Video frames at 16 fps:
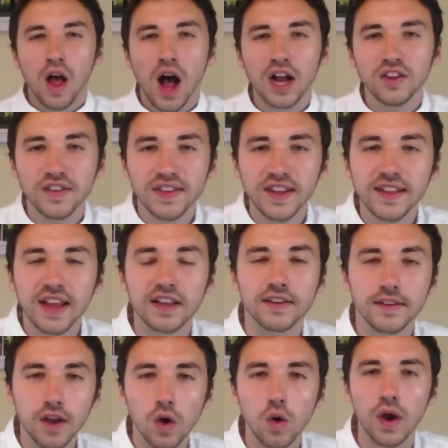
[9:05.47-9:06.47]
I just think
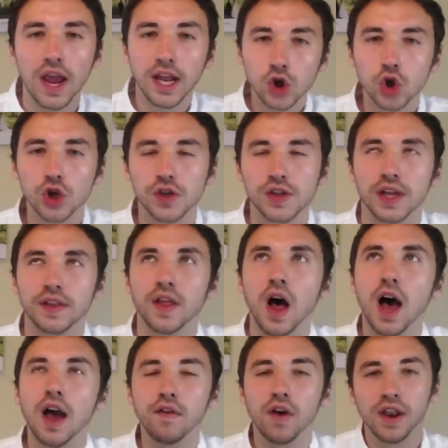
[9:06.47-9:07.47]
that's so interesting.
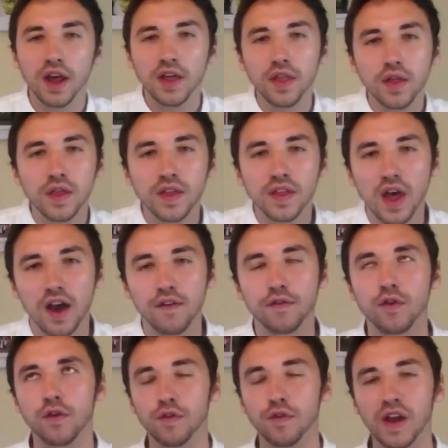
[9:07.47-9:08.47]
Another thing that
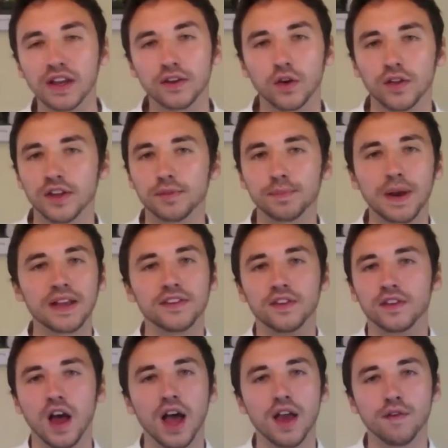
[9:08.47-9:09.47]
I've reflected on this
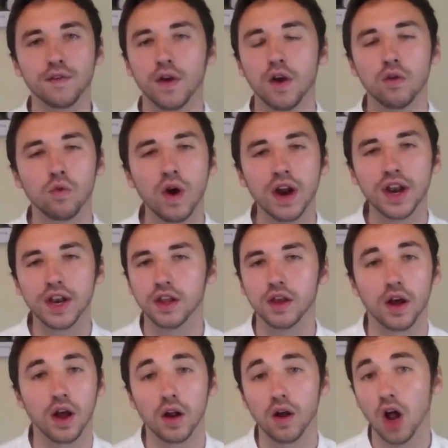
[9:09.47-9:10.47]
passage that I've read
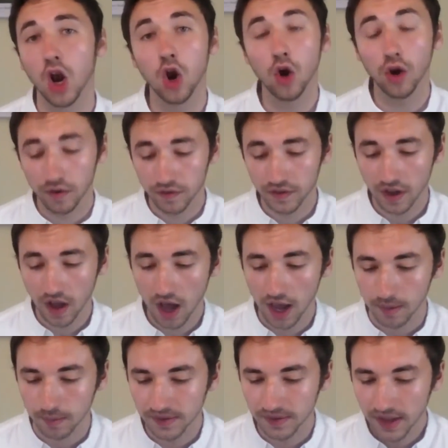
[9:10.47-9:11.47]
a lot of
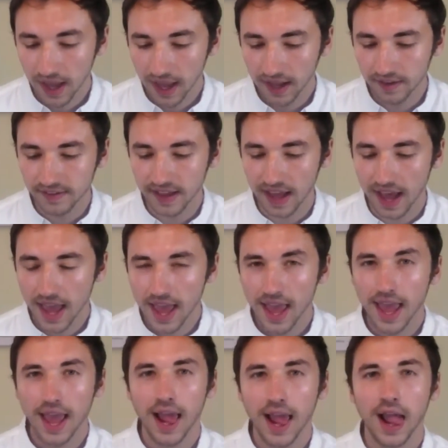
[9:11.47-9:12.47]
times is that
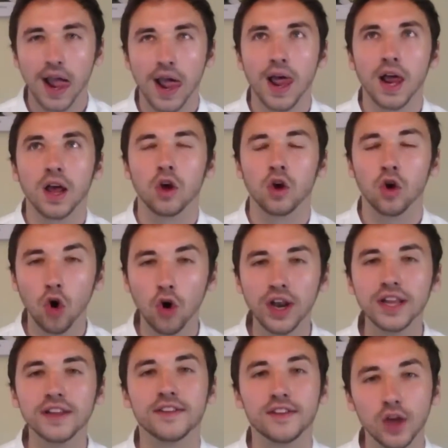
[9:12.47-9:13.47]
God
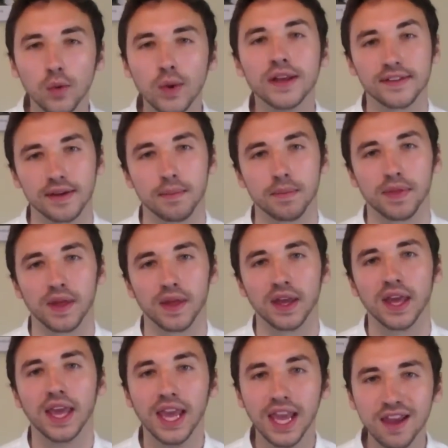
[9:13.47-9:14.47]
is doing
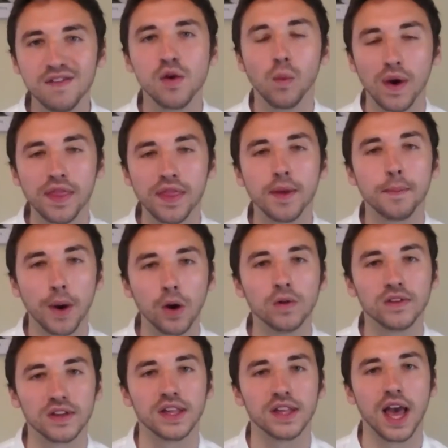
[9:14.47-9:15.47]
something even when the
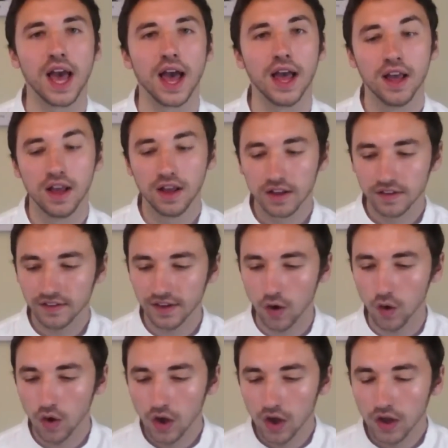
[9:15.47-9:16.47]
bones are there.
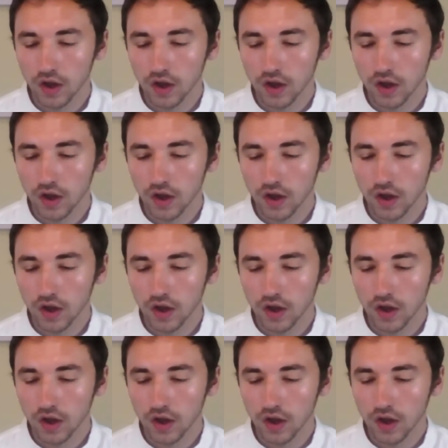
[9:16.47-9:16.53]
So